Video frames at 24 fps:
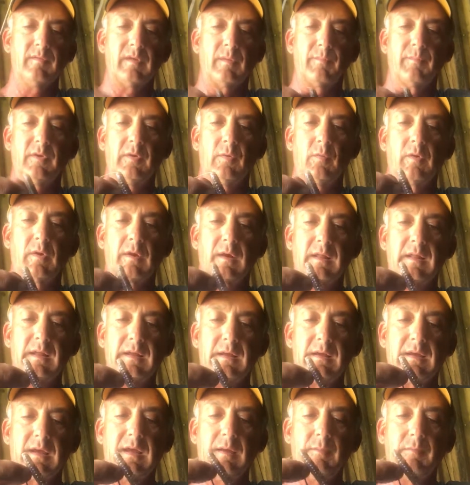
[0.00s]
Something you want
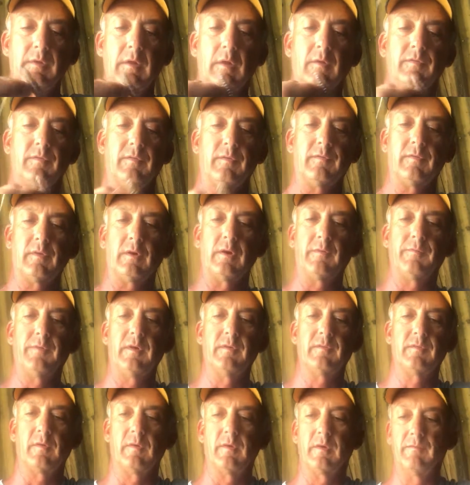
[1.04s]
to keep close to the
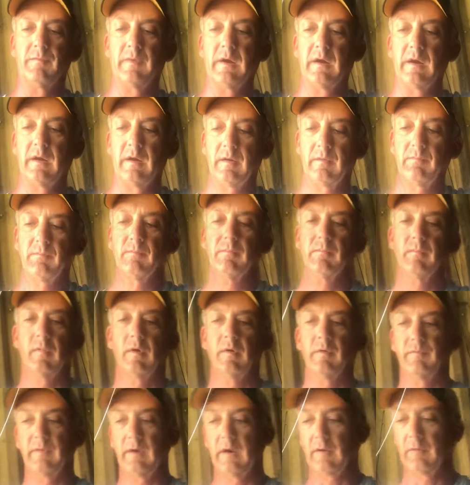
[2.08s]
surface on a very,
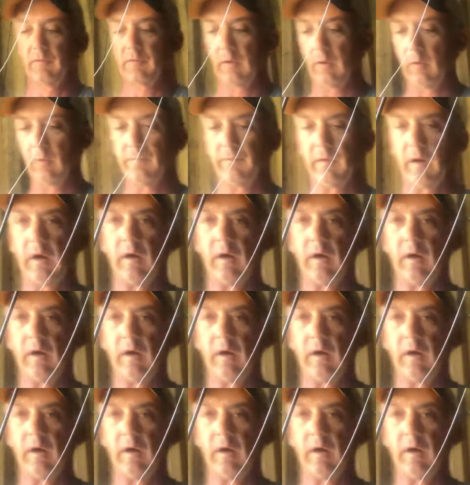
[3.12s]
on a very slow